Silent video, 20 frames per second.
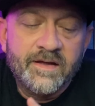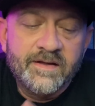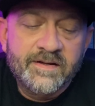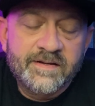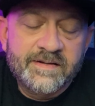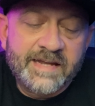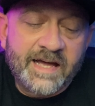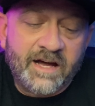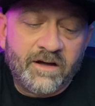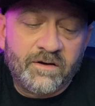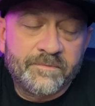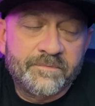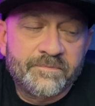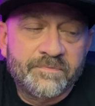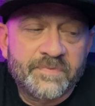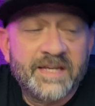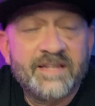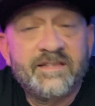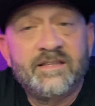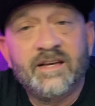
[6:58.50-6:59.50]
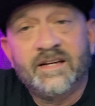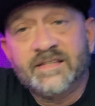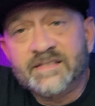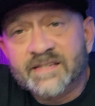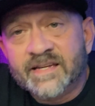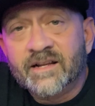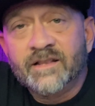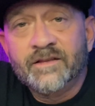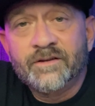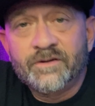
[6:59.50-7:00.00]
Now, it does
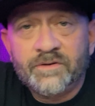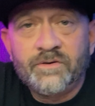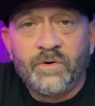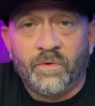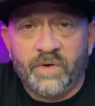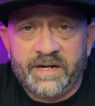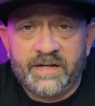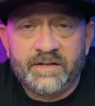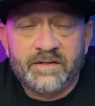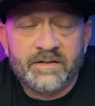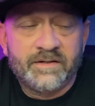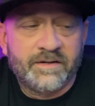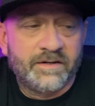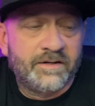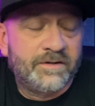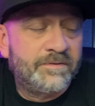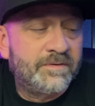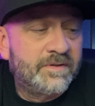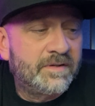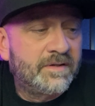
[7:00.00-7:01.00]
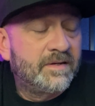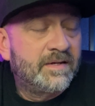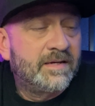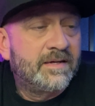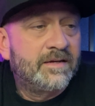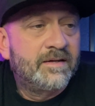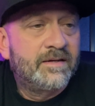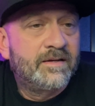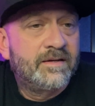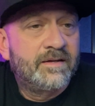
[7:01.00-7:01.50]
get a little annoying,
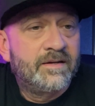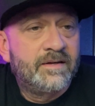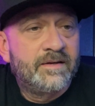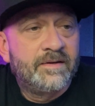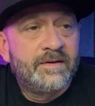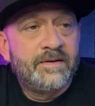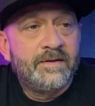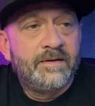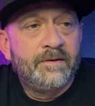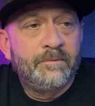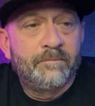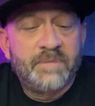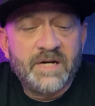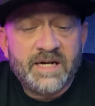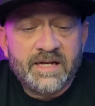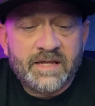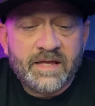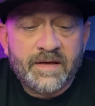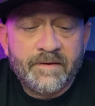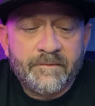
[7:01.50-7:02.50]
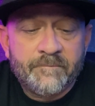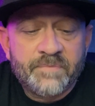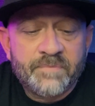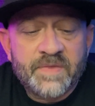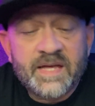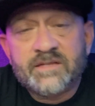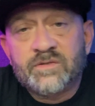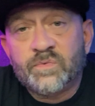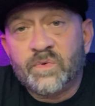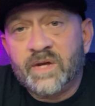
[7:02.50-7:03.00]
but
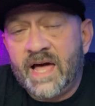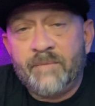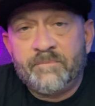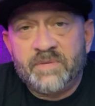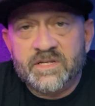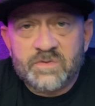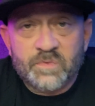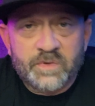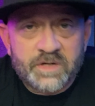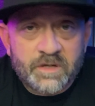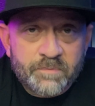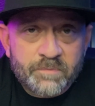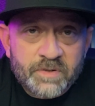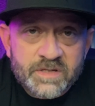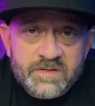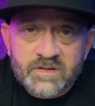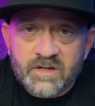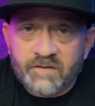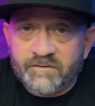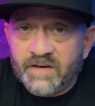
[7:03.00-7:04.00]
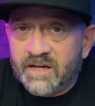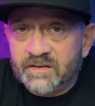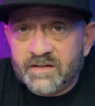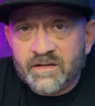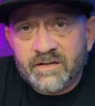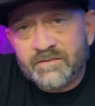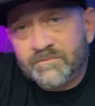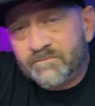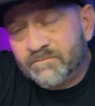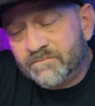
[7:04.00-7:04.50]
that's what happens when you put stuff out
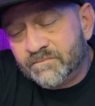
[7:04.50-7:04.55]
there.